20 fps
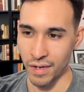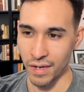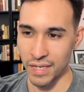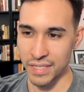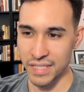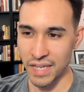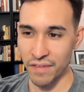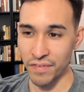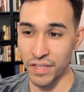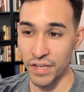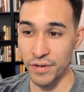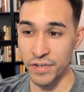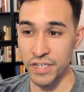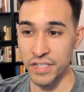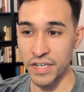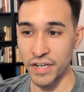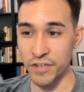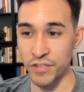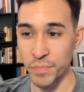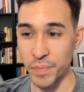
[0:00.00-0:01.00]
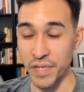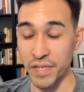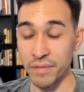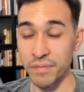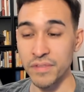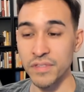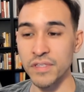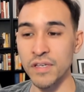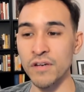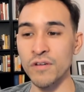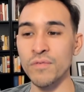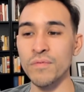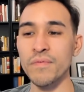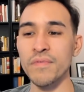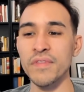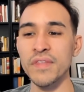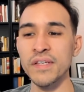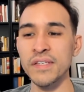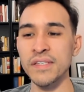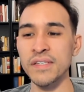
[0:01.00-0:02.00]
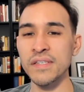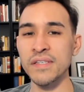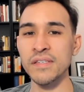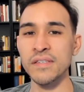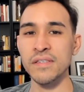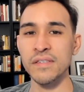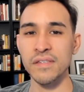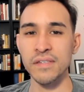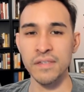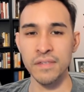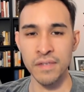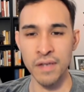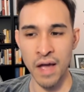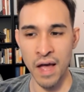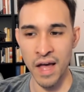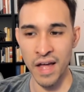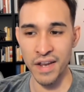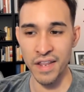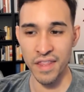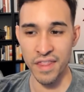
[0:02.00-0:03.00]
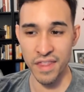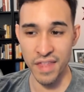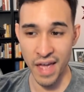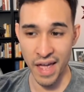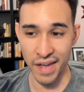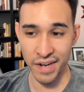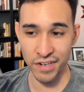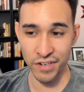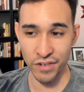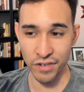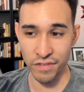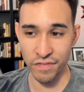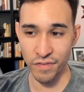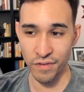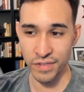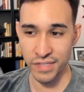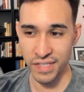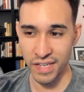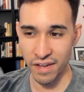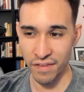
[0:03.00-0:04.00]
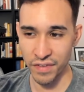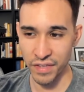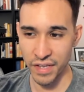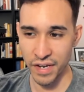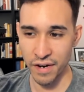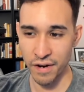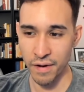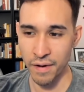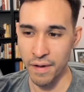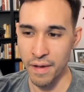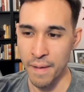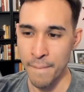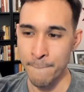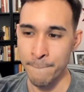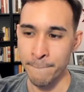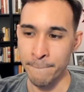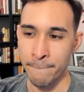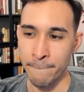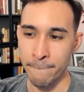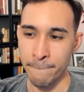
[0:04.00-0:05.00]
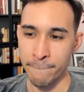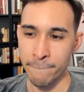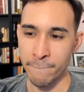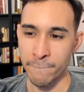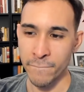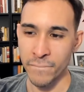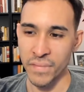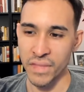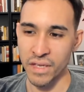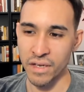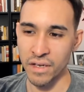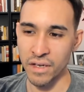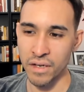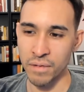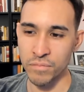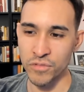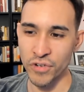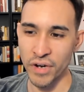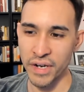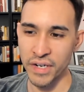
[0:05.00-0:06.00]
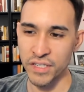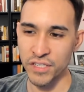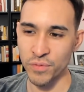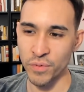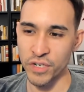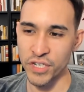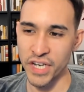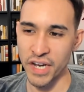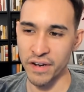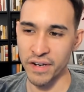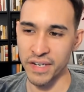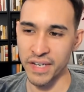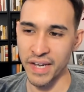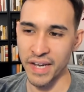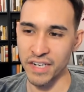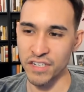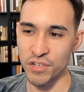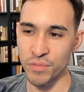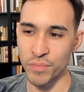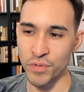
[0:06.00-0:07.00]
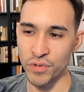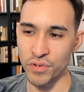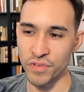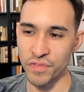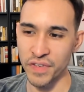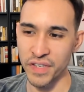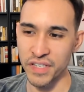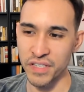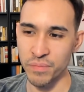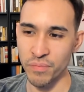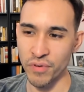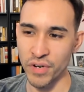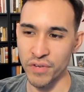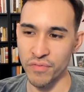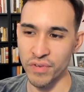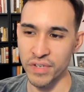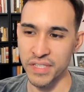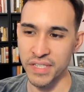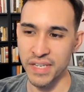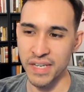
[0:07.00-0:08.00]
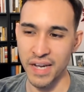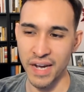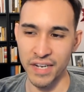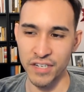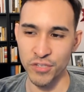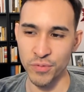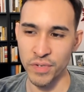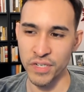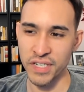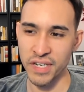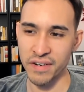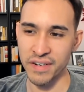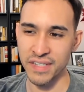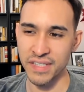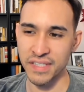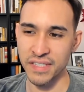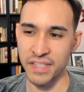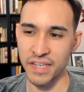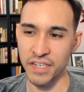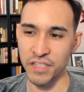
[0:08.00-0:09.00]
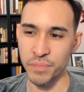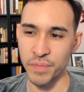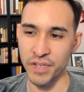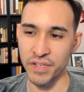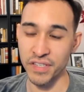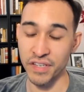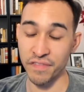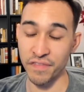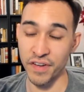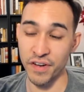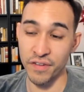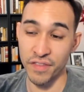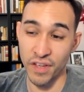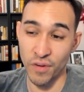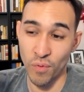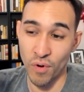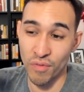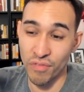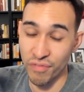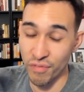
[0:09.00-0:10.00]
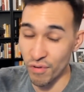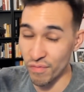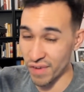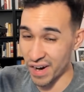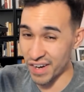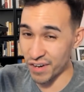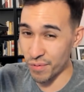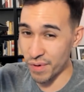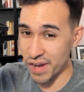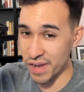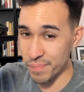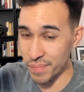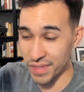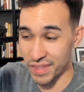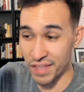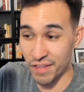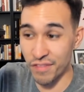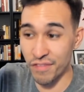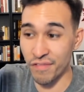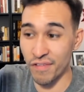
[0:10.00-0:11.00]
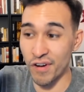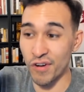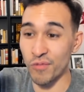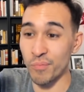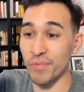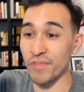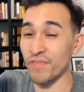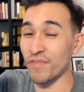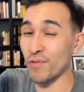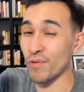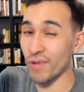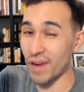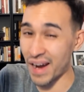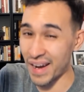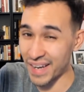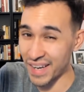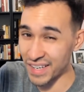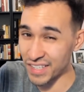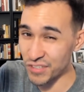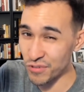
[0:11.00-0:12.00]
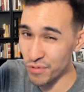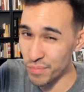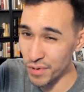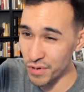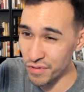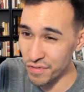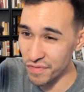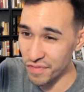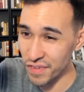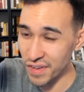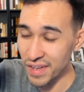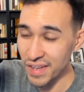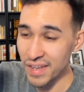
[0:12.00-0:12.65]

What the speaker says: Escavalier into Diggersby. So, this is not that good for Escavalier. Trying to switch out and catch a move is pretty risky. I switched out at 6 because I figured they won't throw right away, but they'll throw before I get to a move.